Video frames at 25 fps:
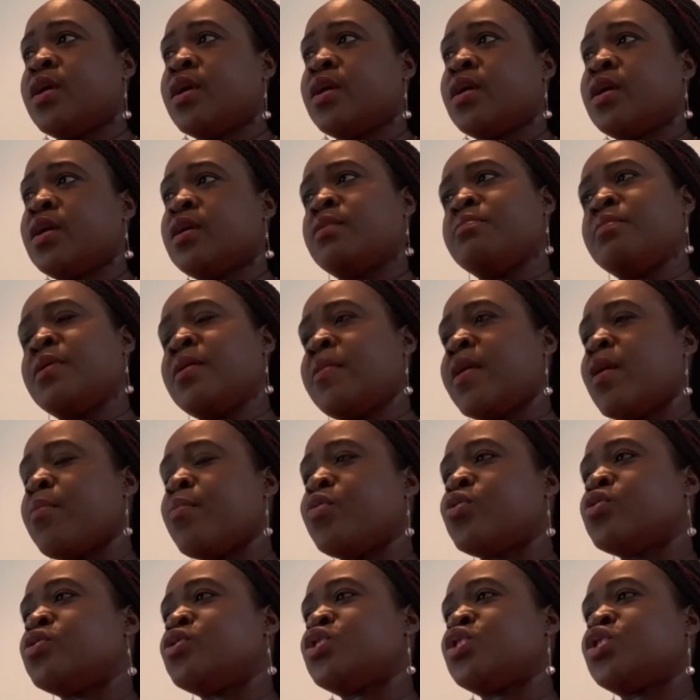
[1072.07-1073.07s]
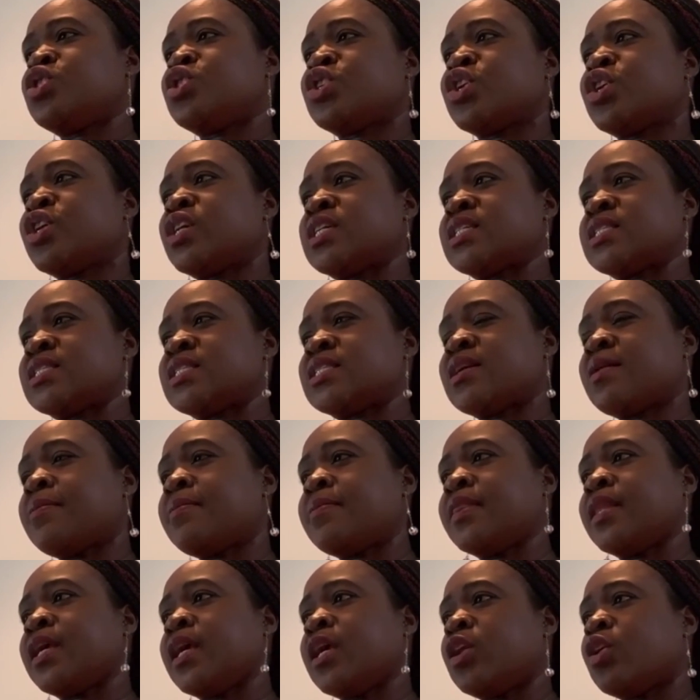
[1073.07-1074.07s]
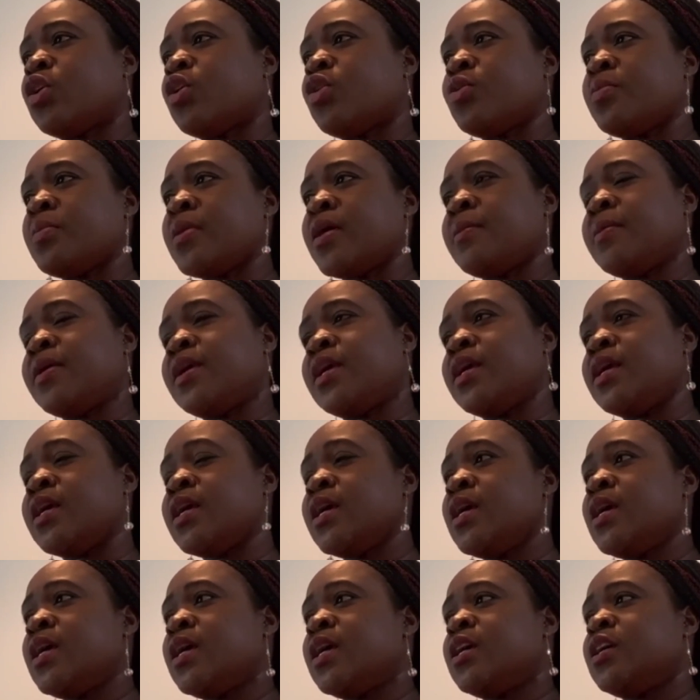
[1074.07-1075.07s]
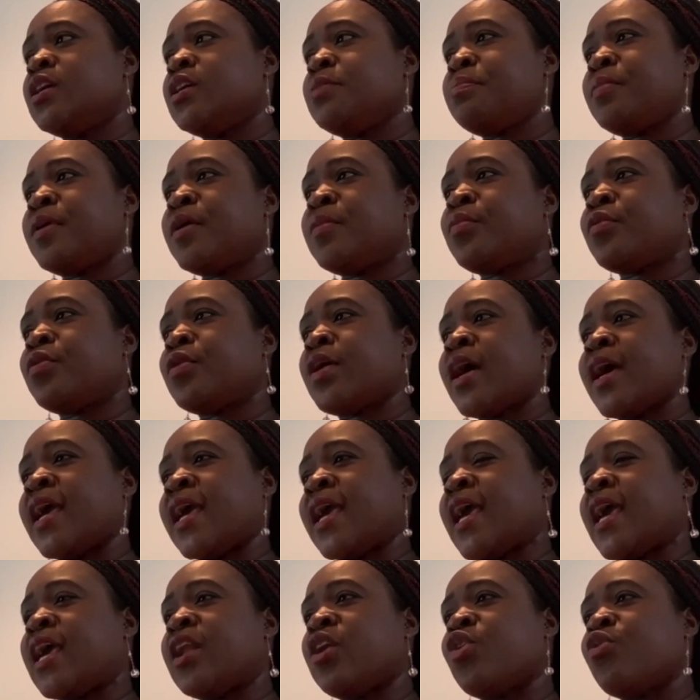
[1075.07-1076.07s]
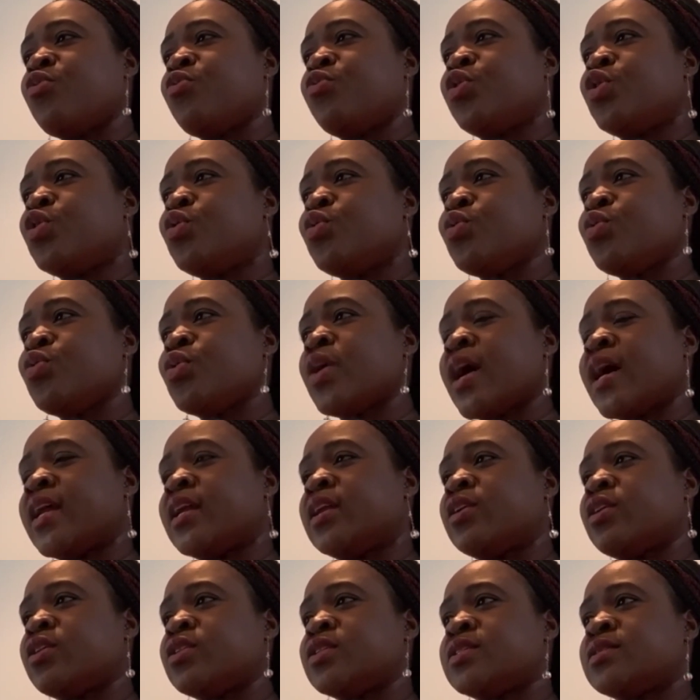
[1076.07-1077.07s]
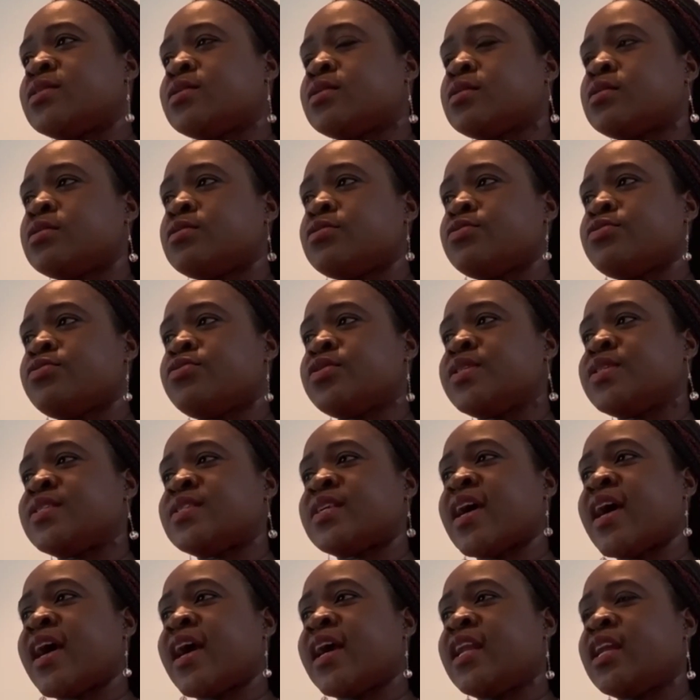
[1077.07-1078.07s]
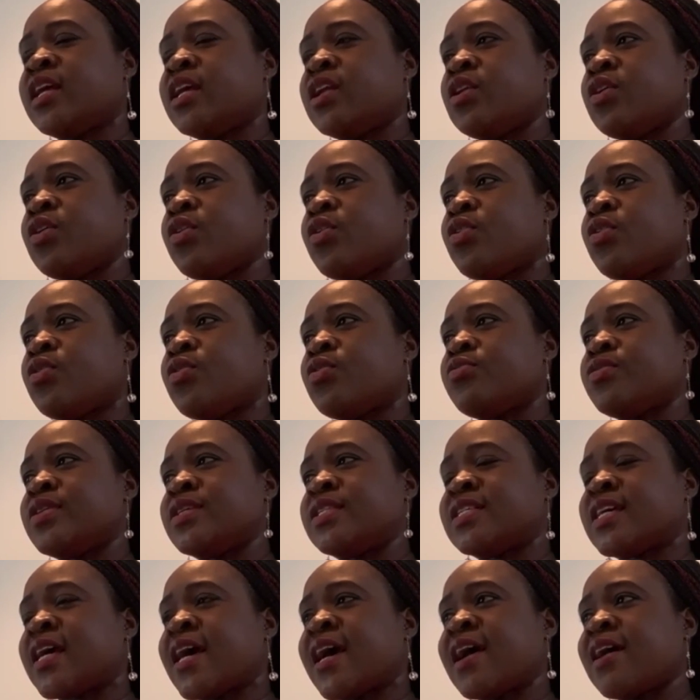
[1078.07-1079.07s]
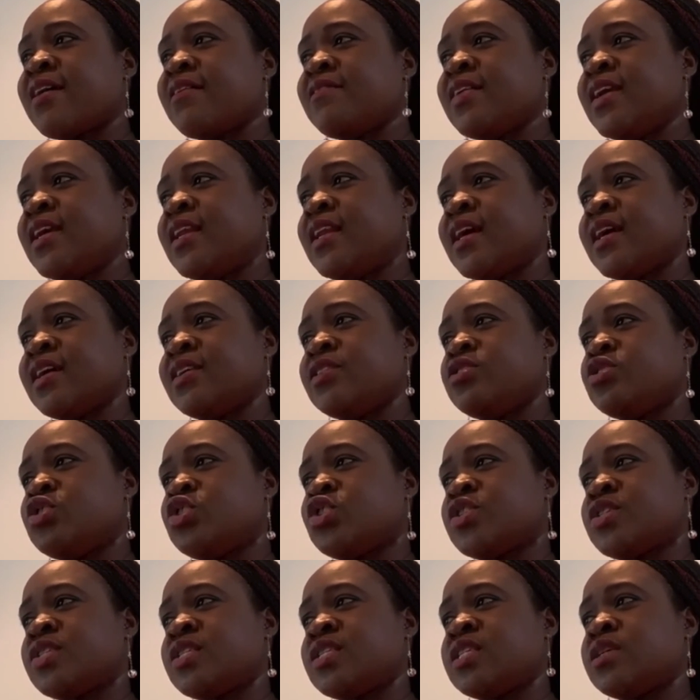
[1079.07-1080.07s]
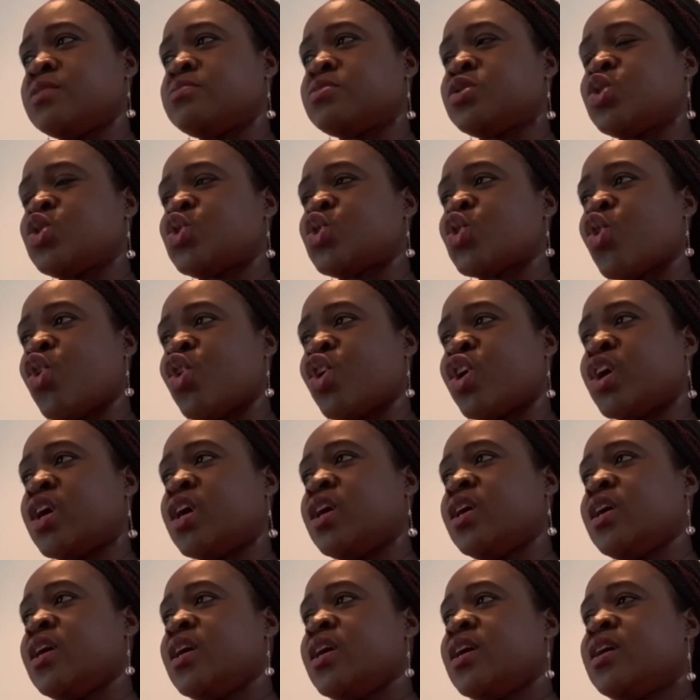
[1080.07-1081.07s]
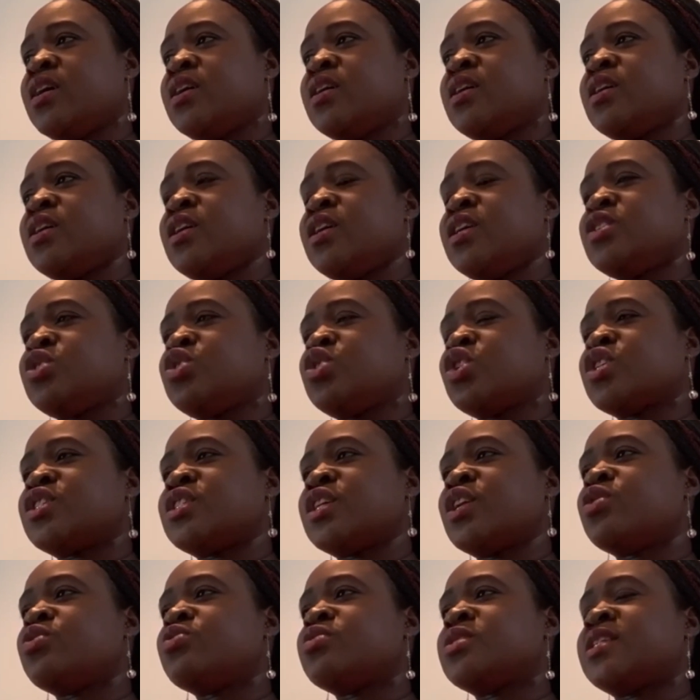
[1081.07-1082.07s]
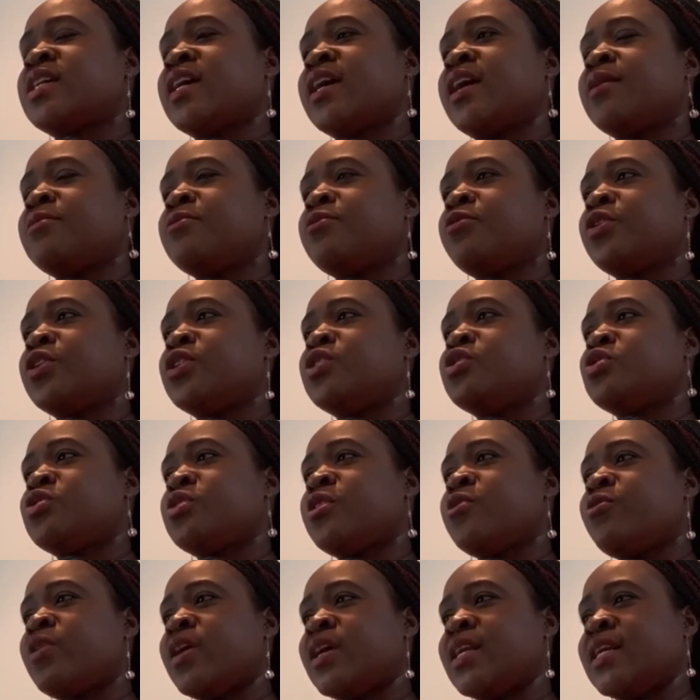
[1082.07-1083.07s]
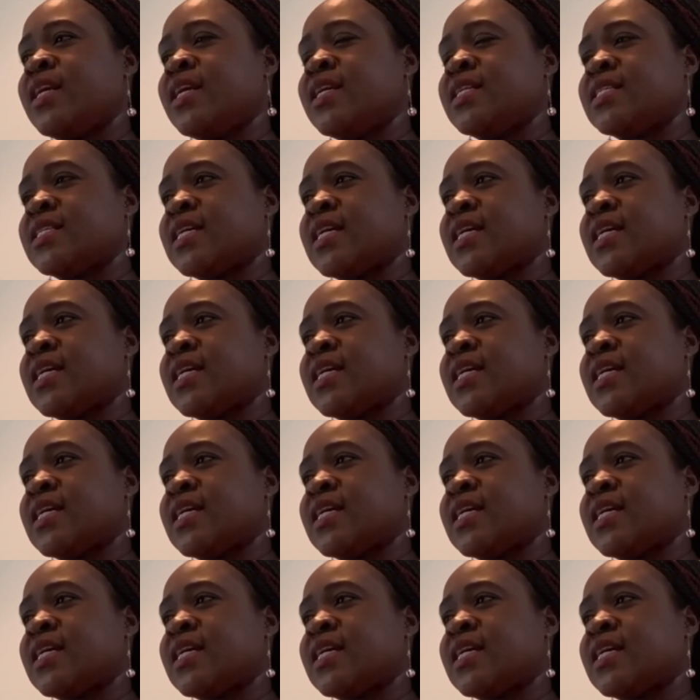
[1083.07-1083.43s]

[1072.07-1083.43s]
maybe a position or something, or maybe people ahead of you are not resigning or retiring, and you just seem stuck. It's just a good time for you to evaluate and